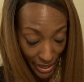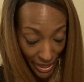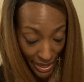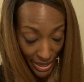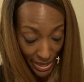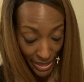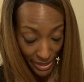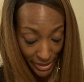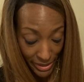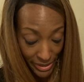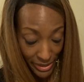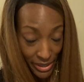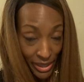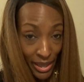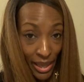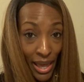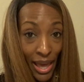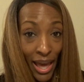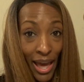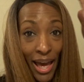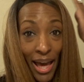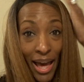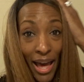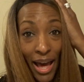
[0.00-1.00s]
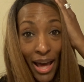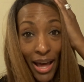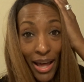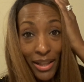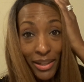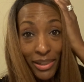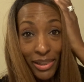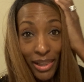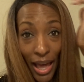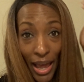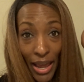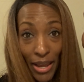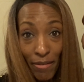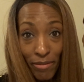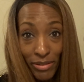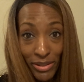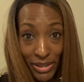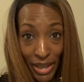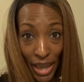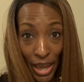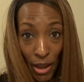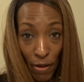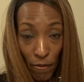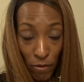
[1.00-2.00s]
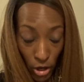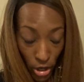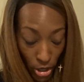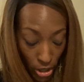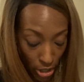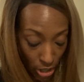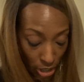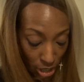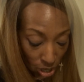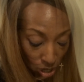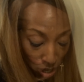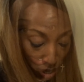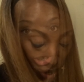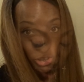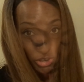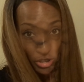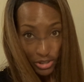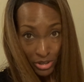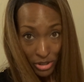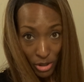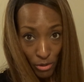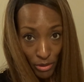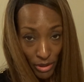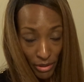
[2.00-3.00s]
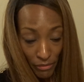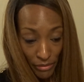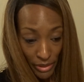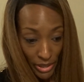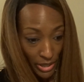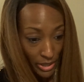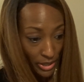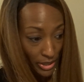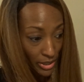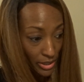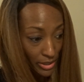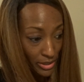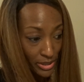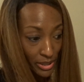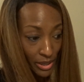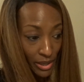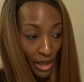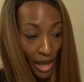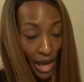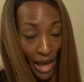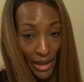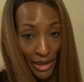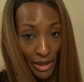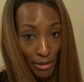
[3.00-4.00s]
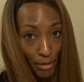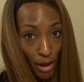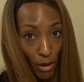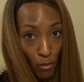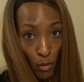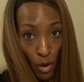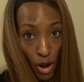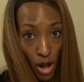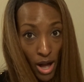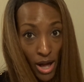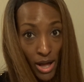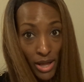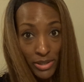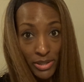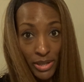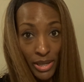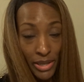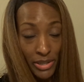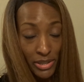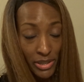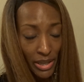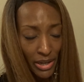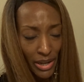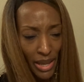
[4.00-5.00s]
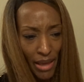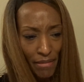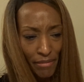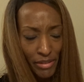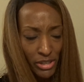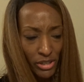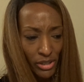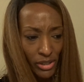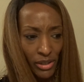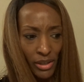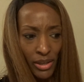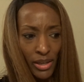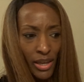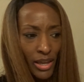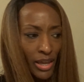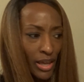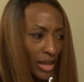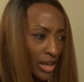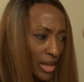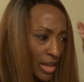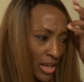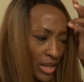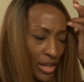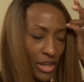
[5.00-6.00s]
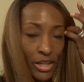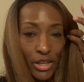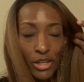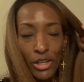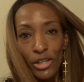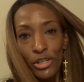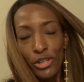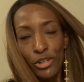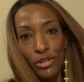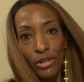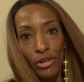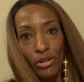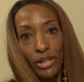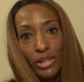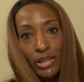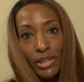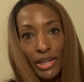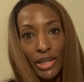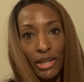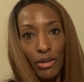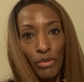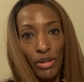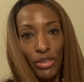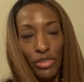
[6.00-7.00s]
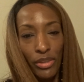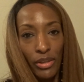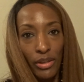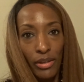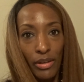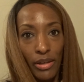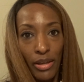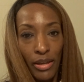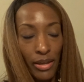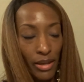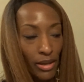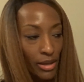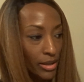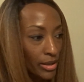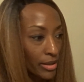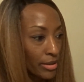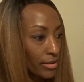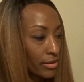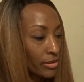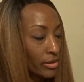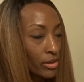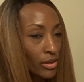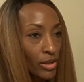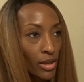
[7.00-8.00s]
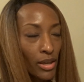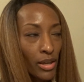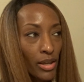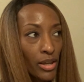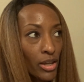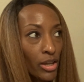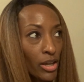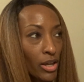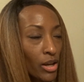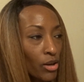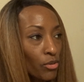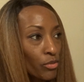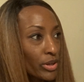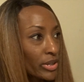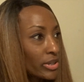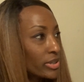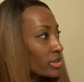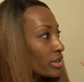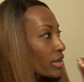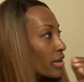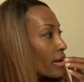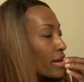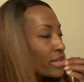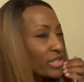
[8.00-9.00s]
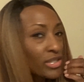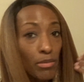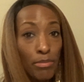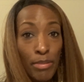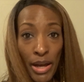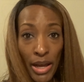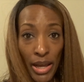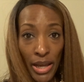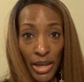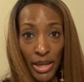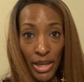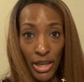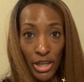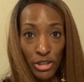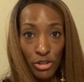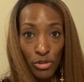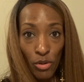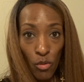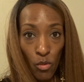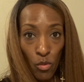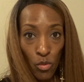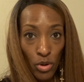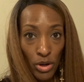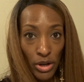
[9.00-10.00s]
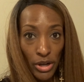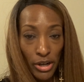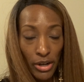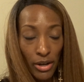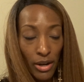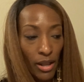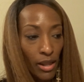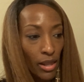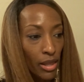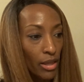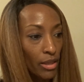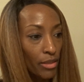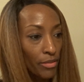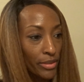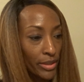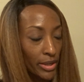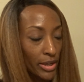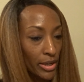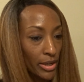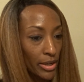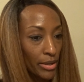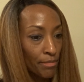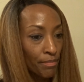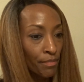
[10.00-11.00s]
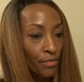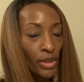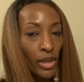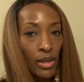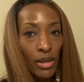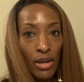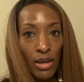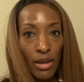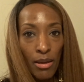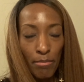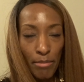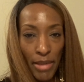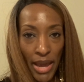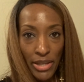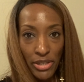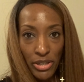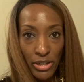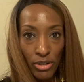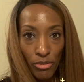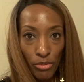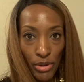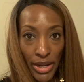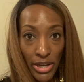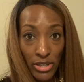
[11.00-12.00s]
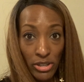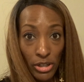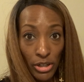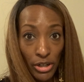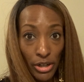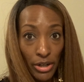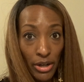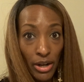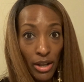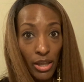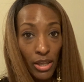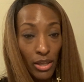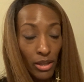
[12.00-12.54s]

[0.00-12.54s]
It's a lifesaver. It's just so convenient. I get my walls, instead of having to, you know, clean with the, what is it, a sponge or the magic eraser.